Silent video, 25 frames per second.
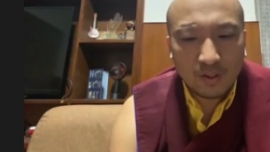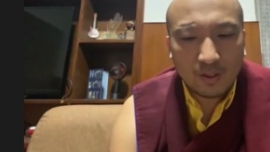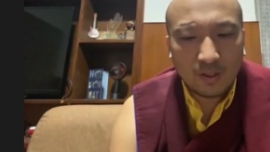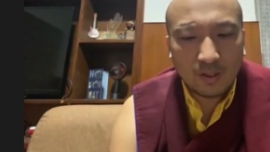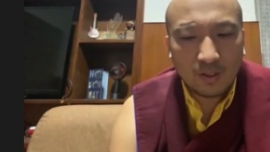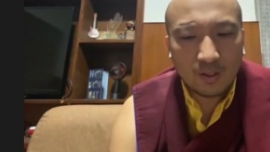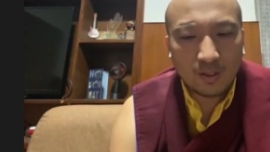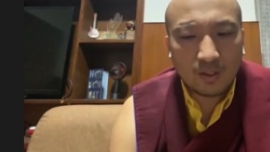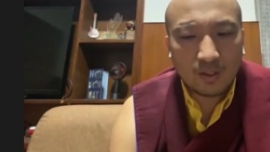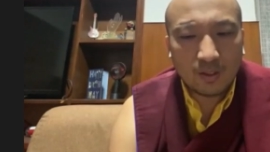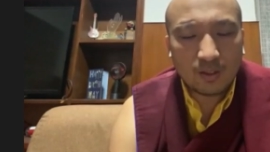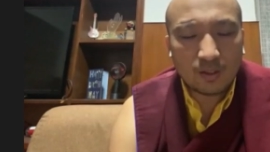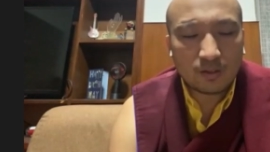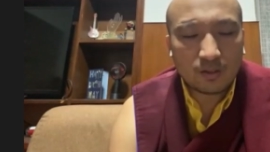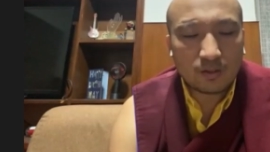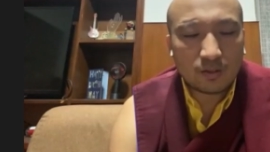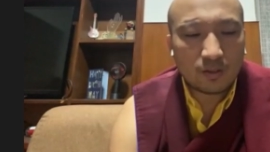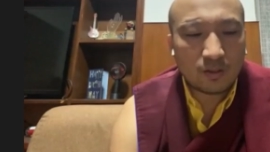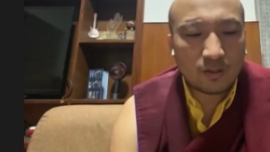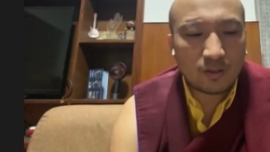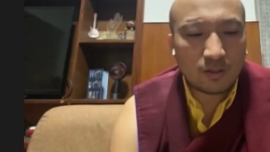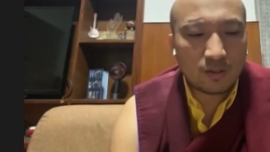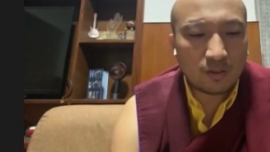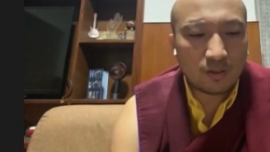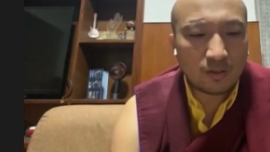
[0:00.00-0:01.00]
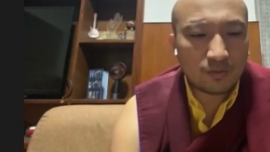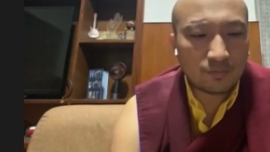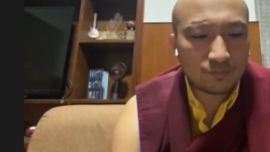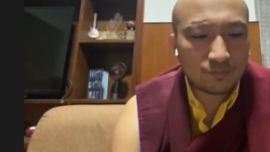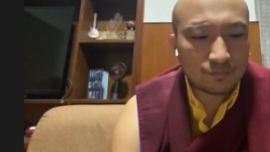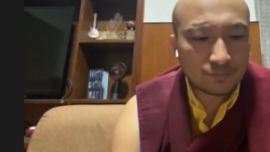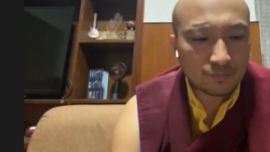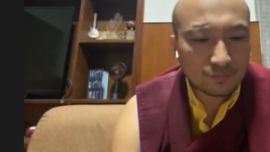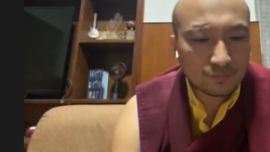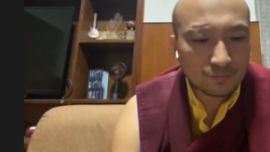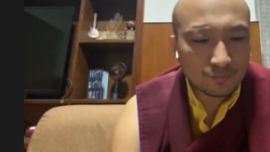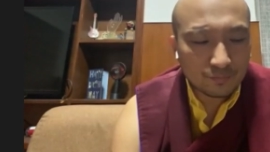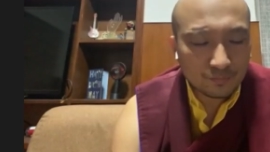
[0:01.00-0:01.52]
and um,
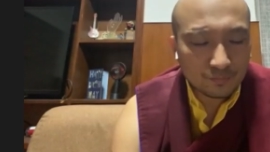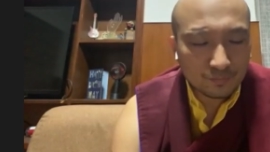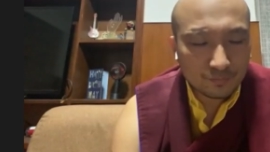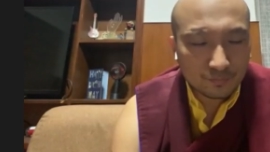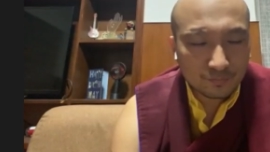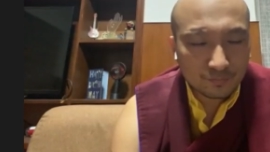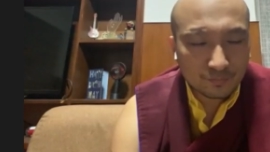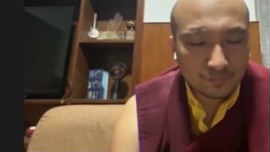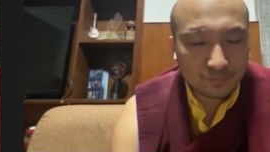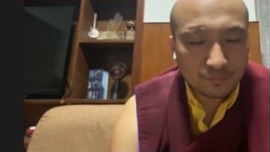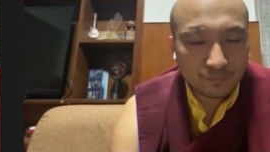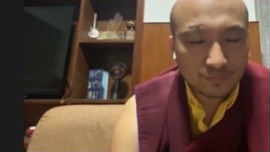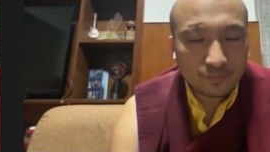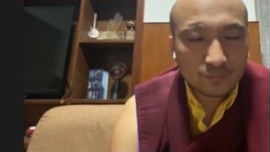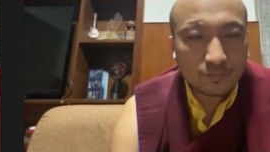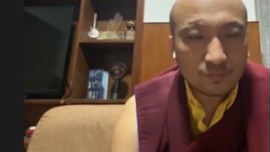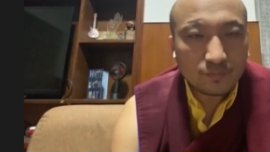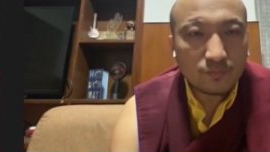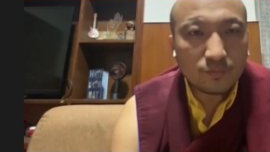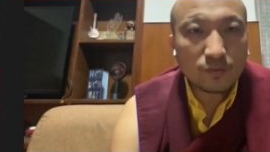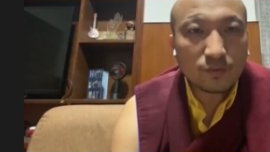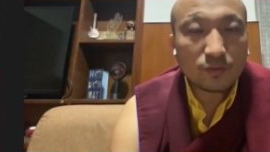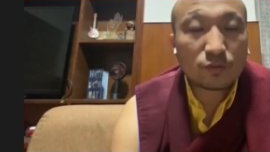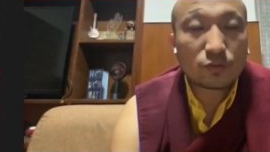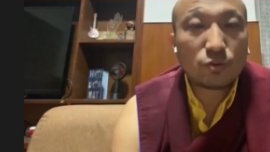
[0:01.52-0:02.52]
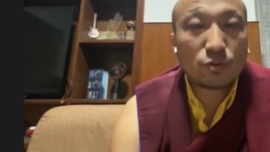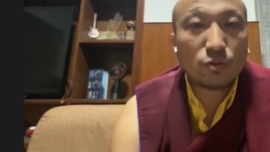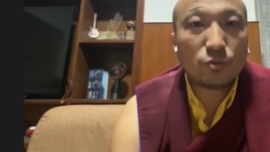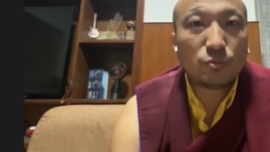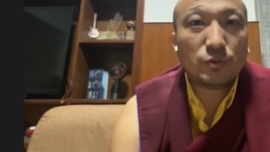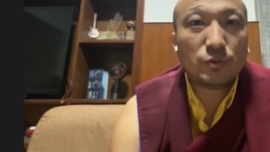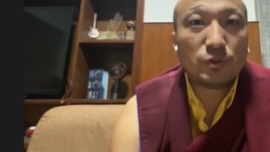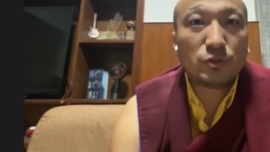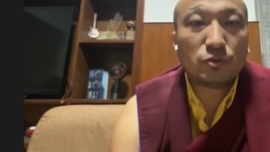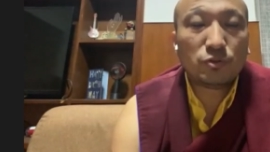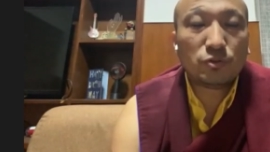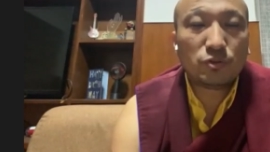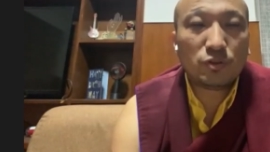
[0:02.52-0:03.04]
so
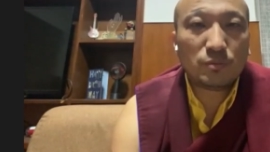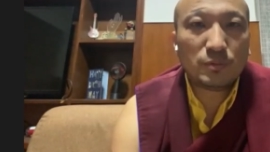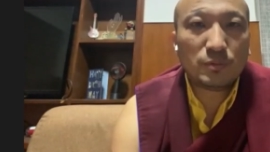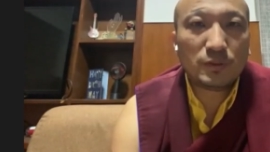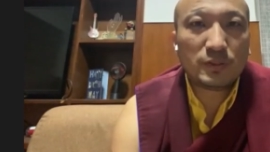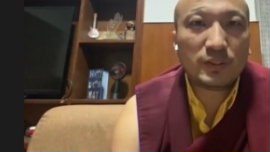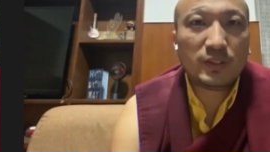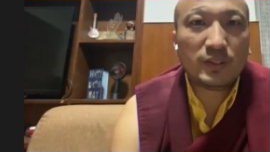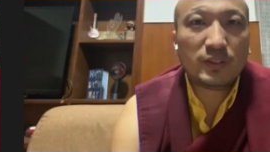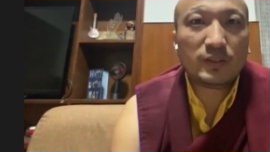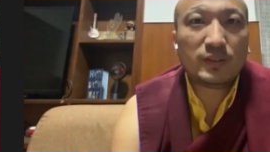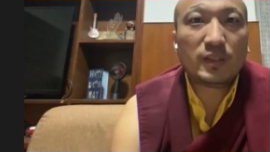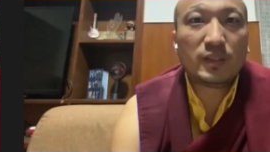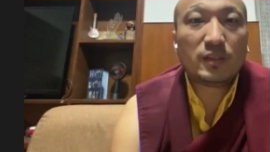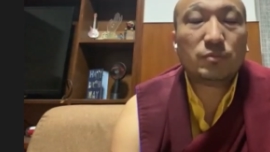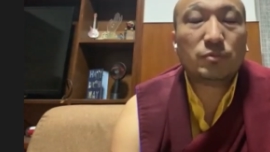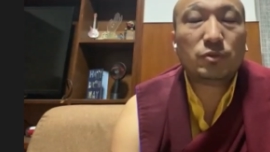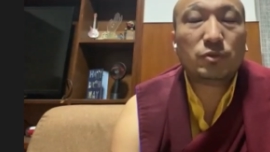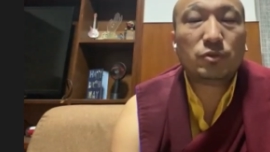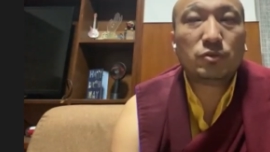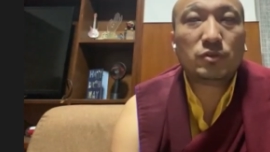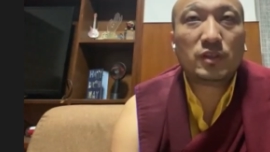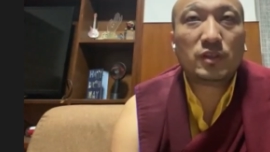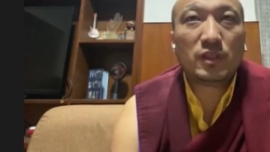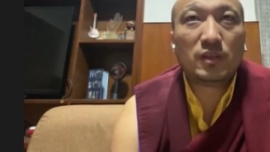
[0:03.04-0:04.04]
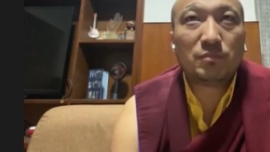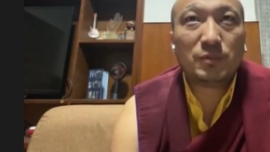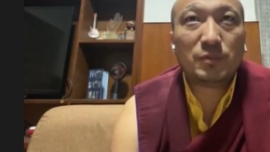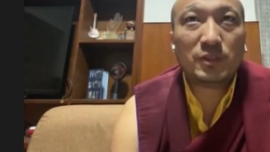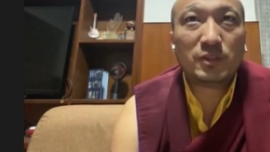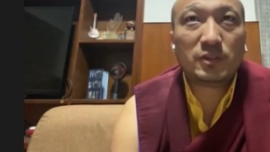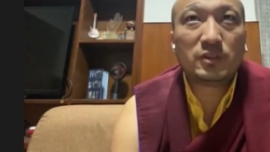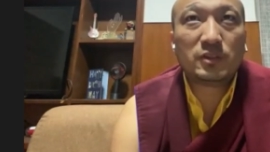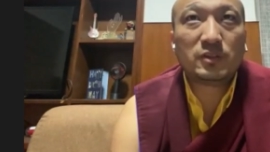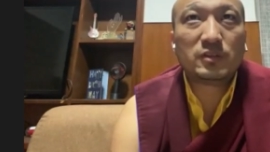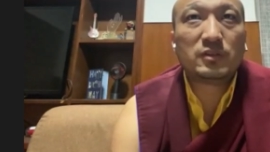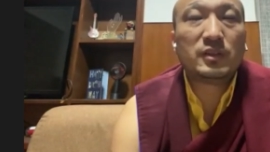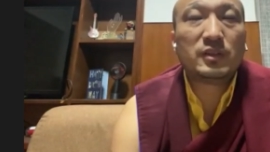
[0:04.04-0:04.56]
we shouldn't be saying that we should have
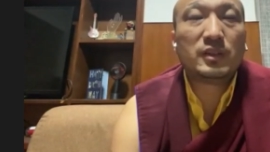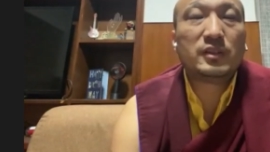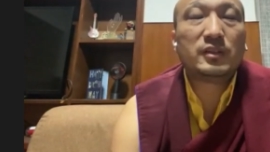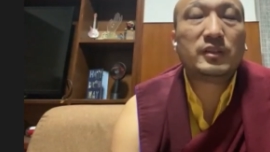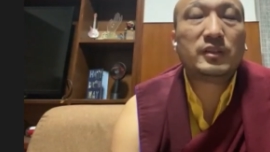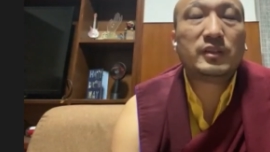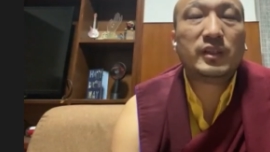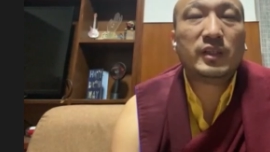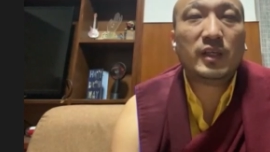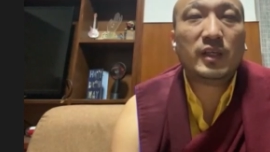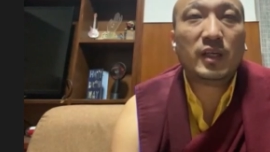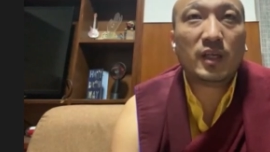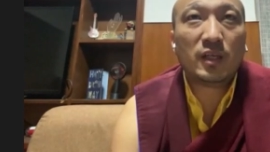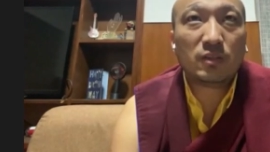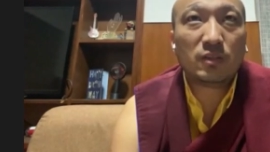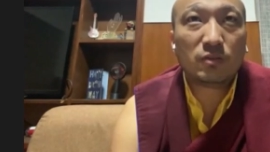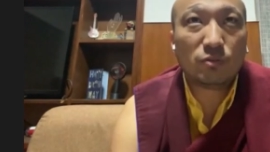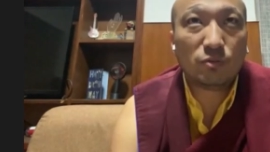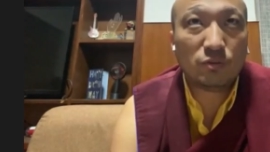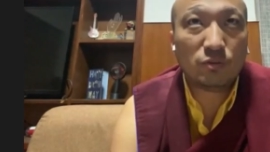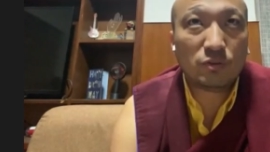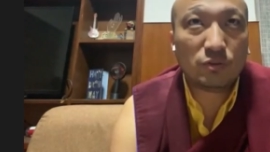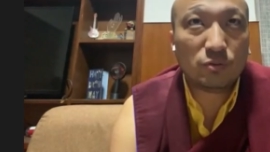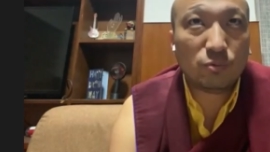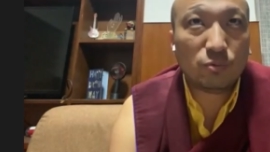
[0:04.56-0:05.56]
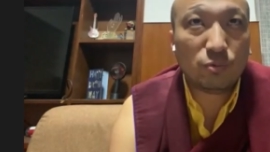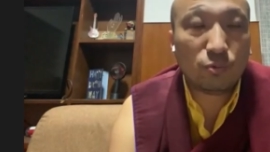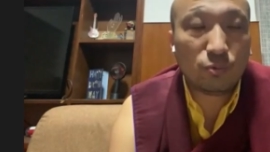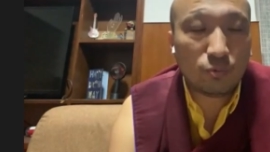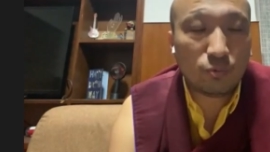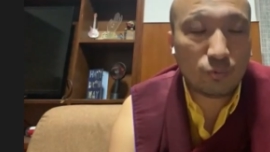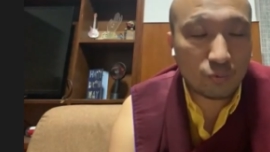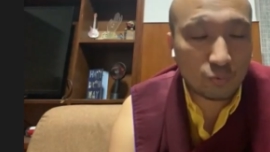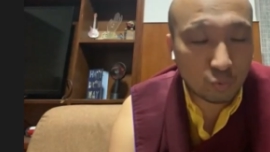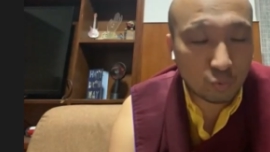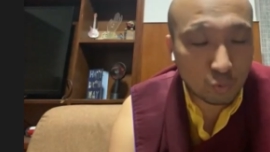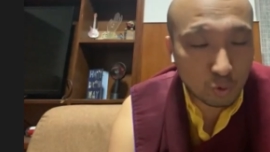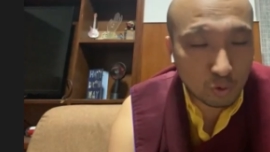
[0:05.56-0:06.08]
patience that they are going to
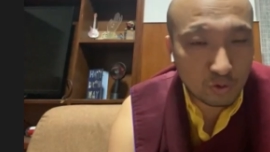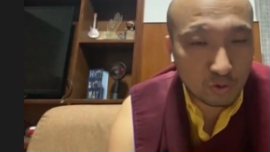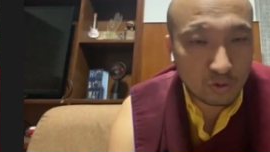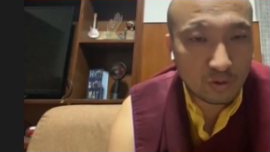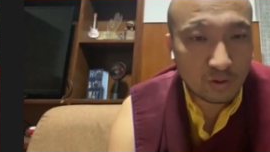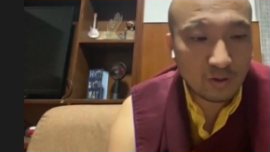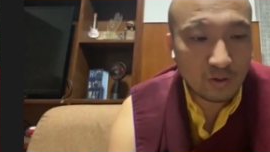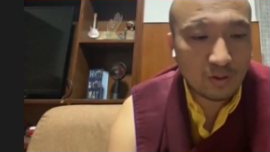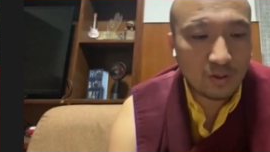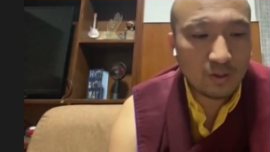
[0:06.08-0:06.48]
walk